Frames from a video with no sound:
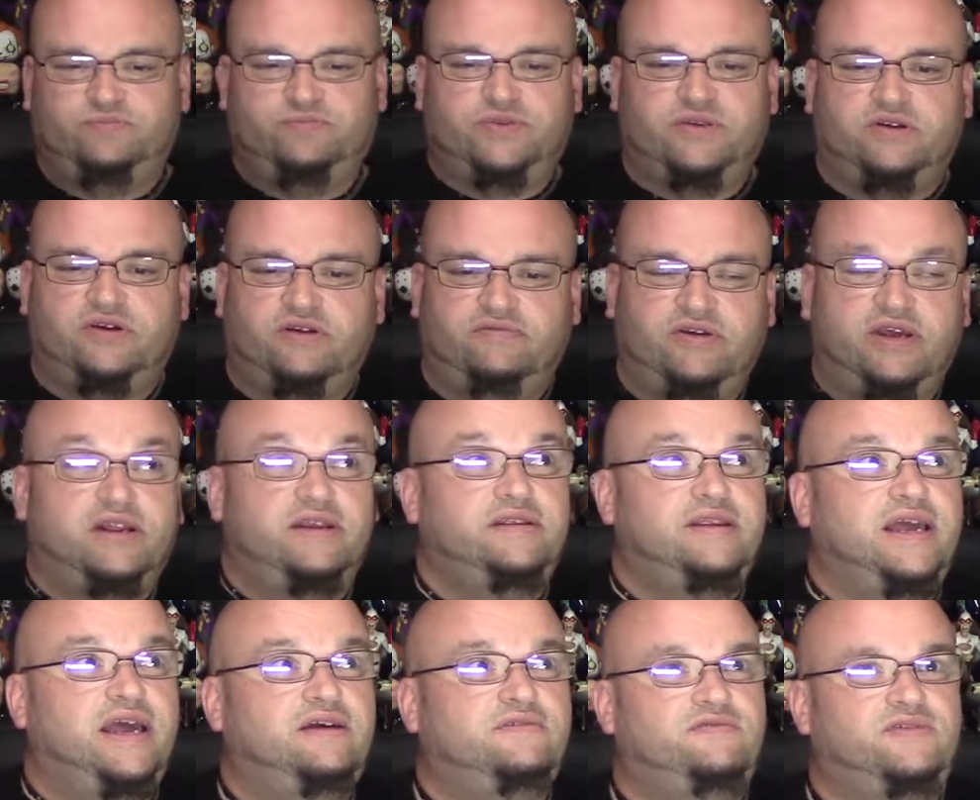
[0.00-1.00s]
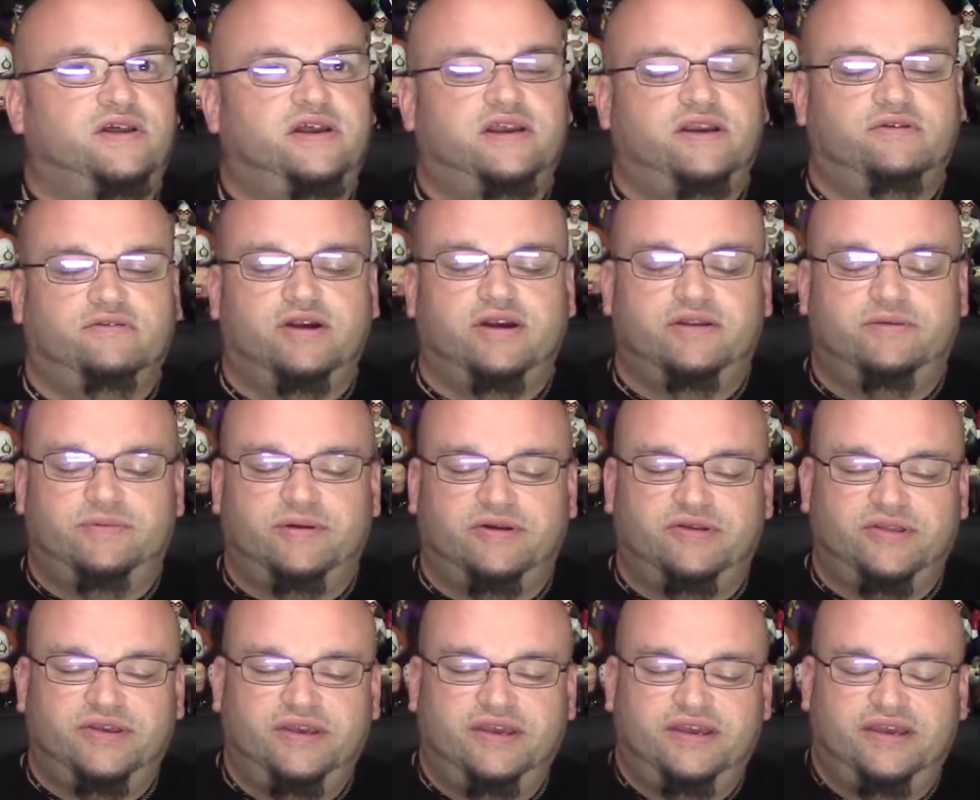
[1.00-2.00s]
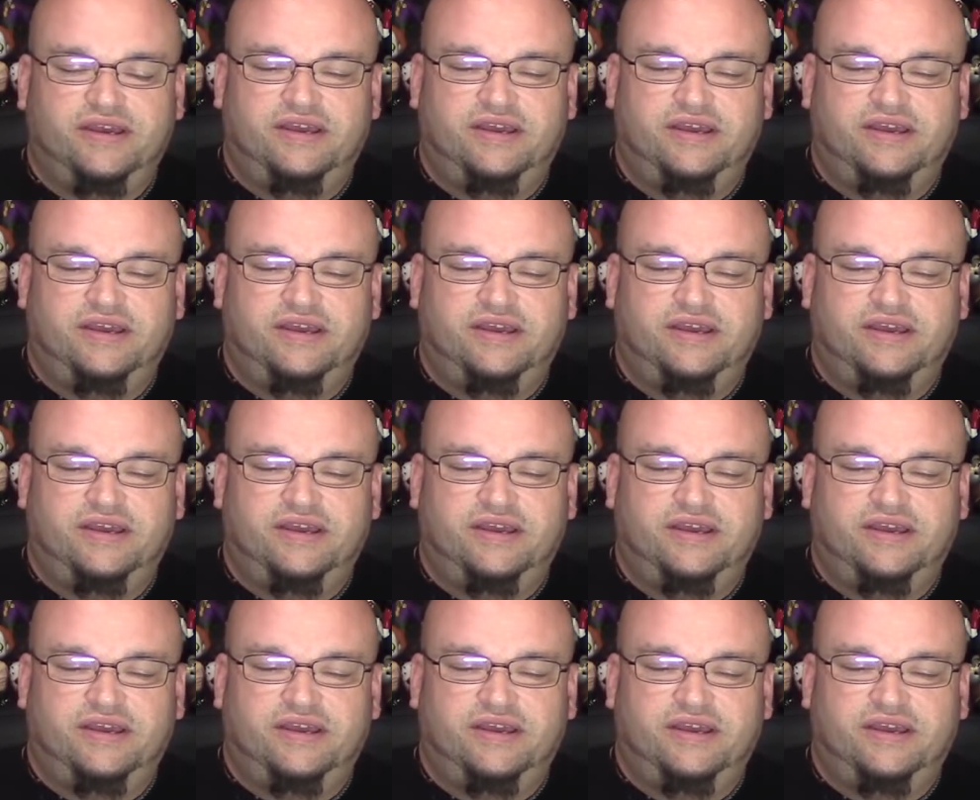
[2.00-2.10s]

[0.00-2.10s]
Sorry, I've got a gnat flying around apparently.